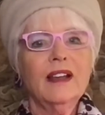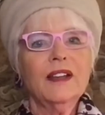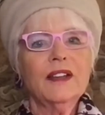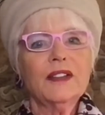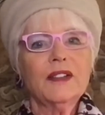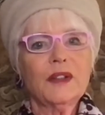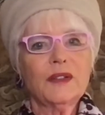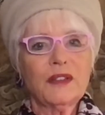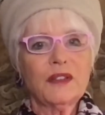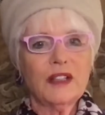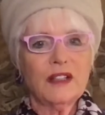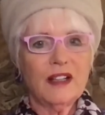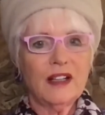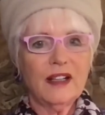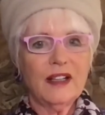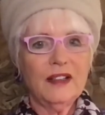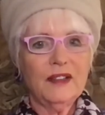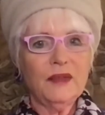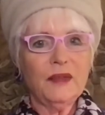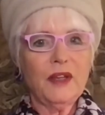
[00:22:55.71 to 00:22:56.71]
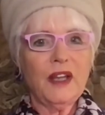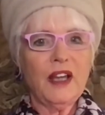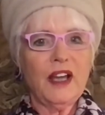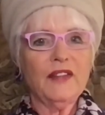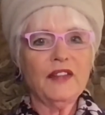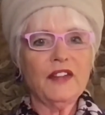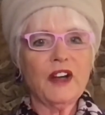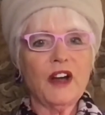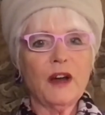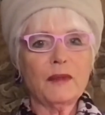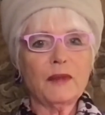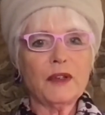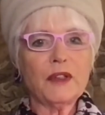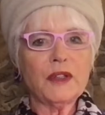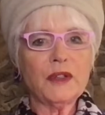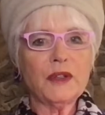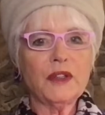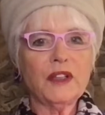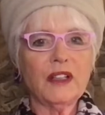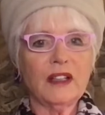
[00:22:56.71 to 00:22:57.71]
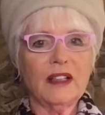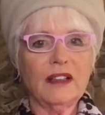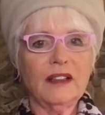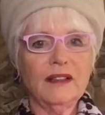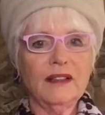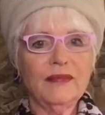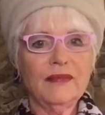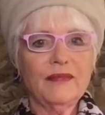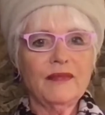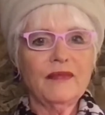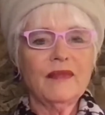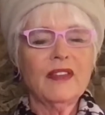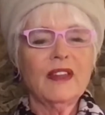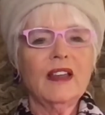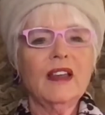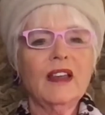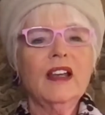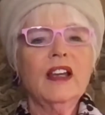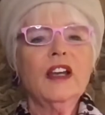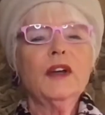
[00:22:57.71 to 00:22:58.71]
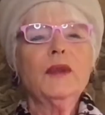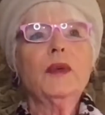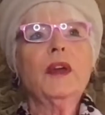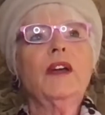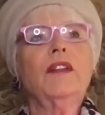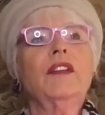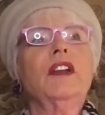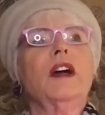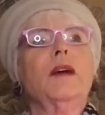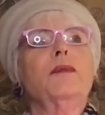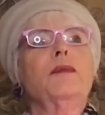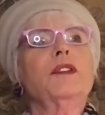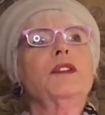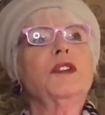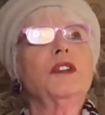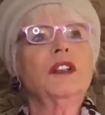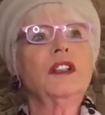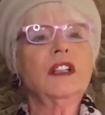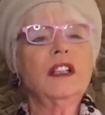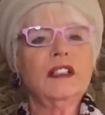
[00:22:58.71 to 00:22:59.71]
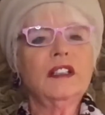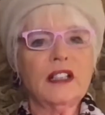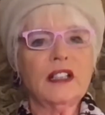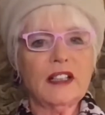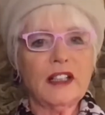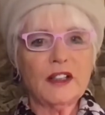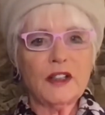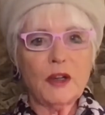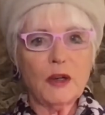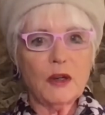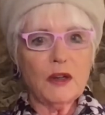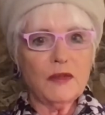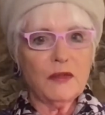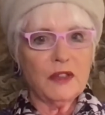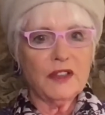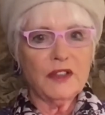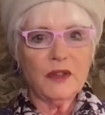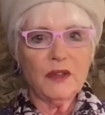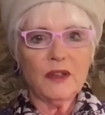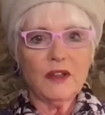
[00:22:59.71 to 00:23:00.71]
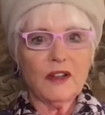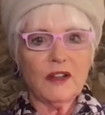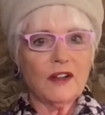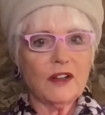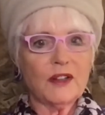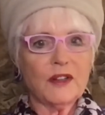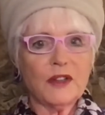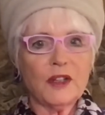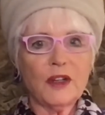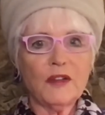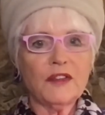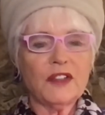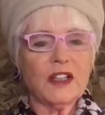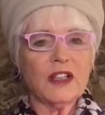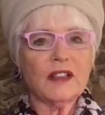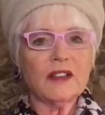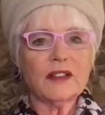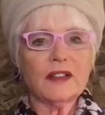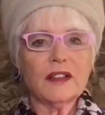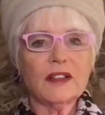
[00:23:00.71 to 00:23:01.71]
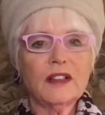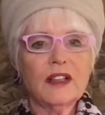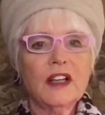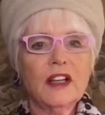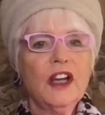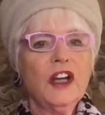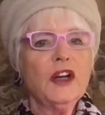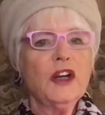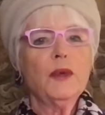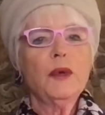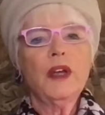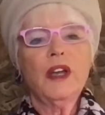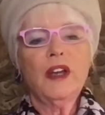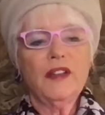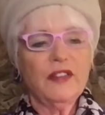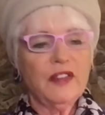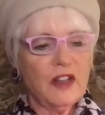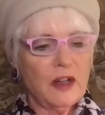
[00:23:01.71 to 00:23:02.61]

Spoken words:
So tonight we have an opportunity. We have an opportunity to let go of what no longer serves us. We have an